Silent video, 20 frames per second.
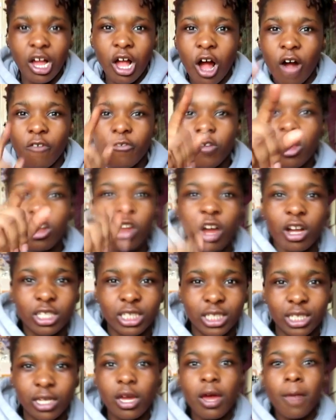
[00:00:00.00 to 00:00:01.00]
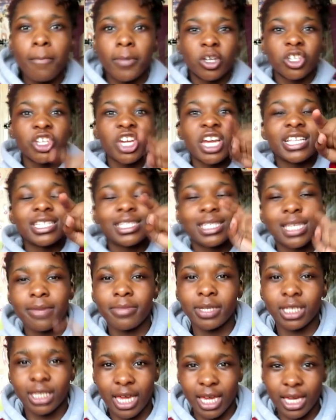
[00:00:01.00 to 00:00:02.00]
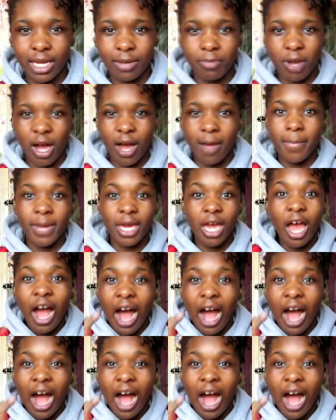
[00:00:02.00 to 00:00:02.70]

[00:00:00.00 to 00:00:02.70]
Because you're intimidated by me.